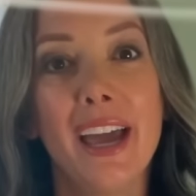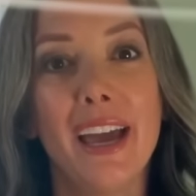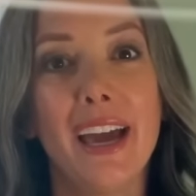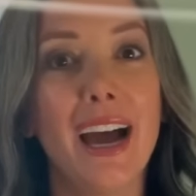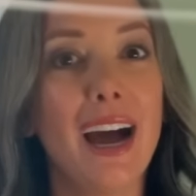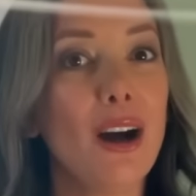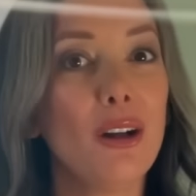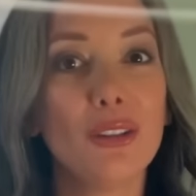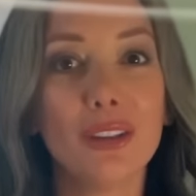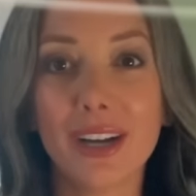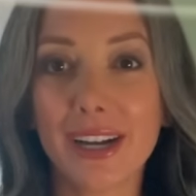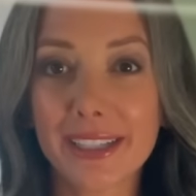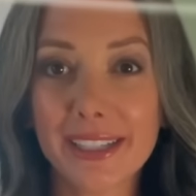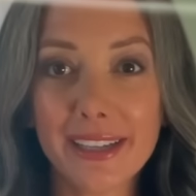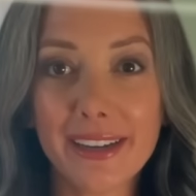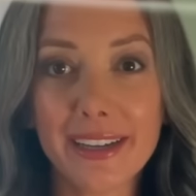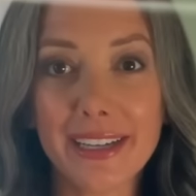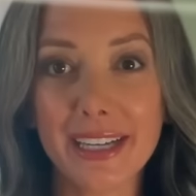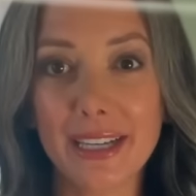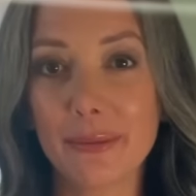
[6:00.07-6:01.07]
how lucky
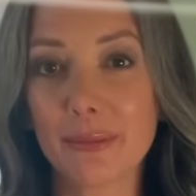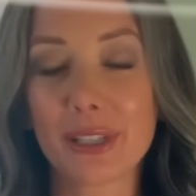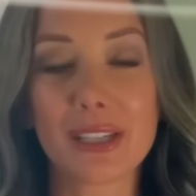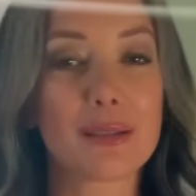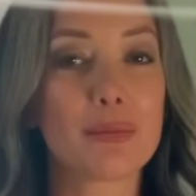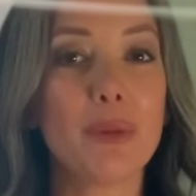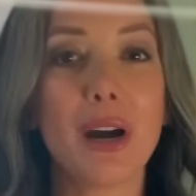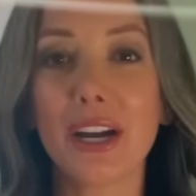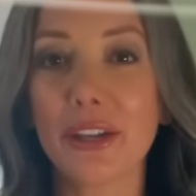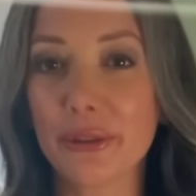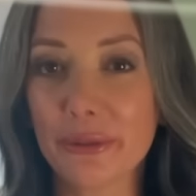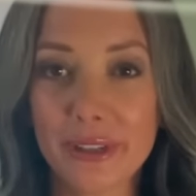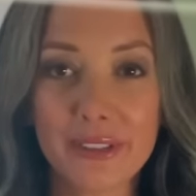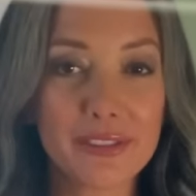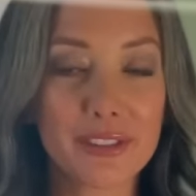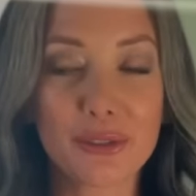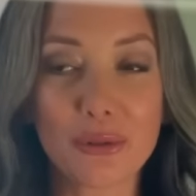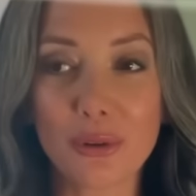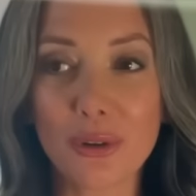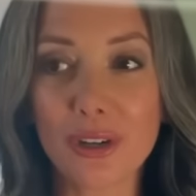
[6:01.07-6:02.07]
I am because my thrift
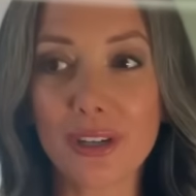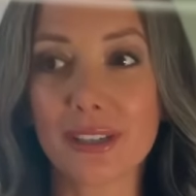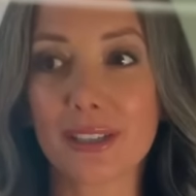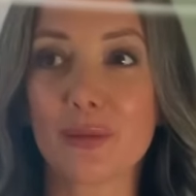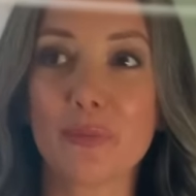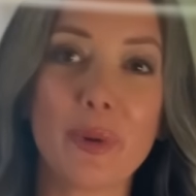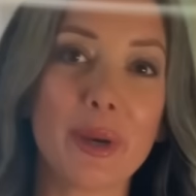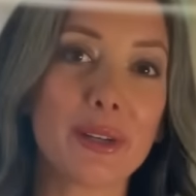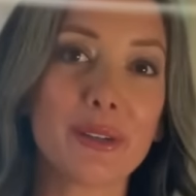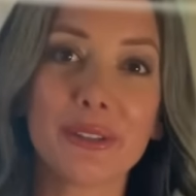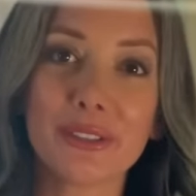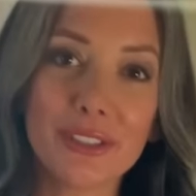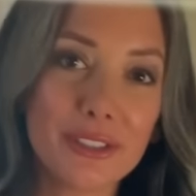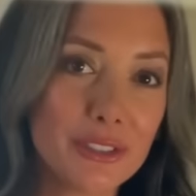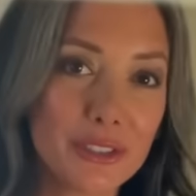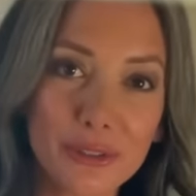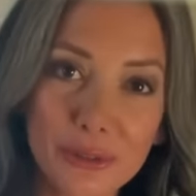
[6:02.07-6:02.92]
store is better than your